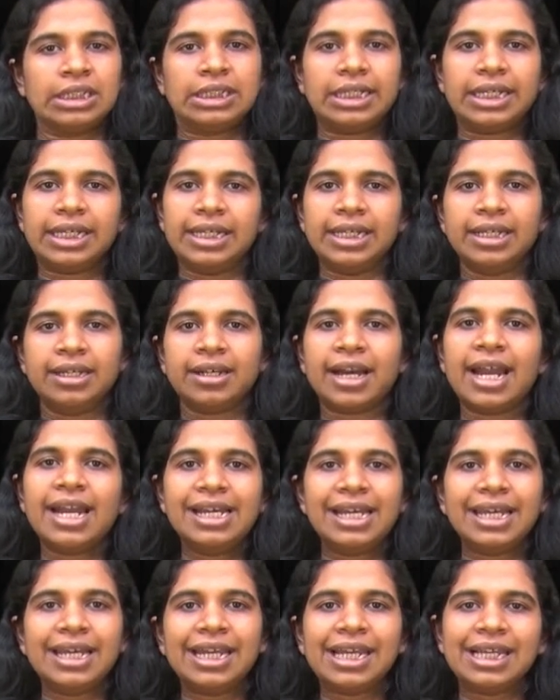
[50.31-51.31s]
3,
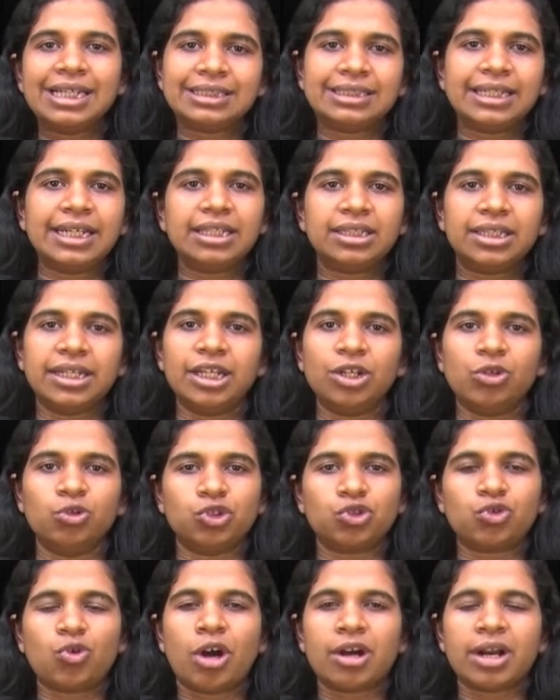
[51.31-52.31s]
right? Degree is 3, 3
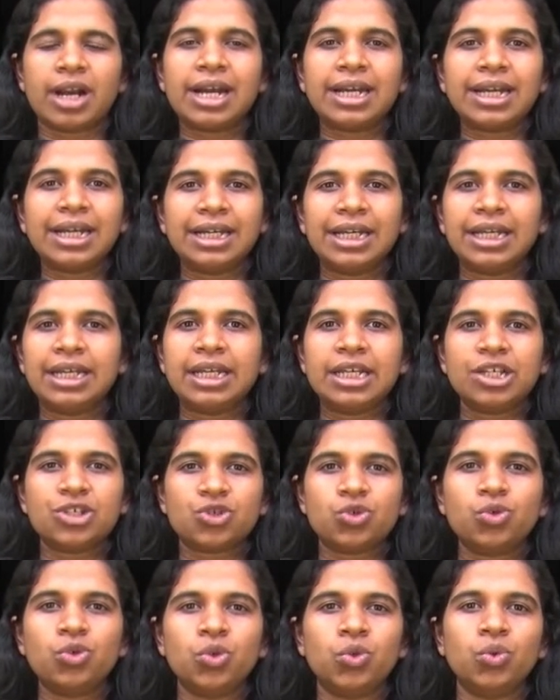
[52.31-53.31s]
roots. Quadratic degree
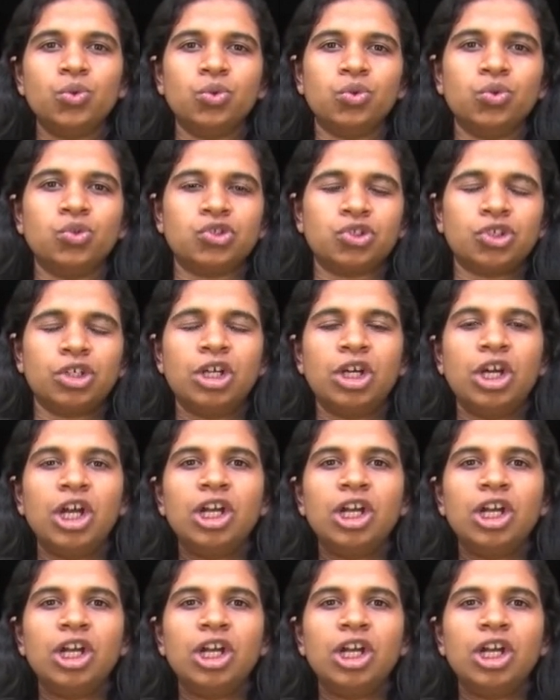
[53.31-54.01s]
is 2, 2 roots.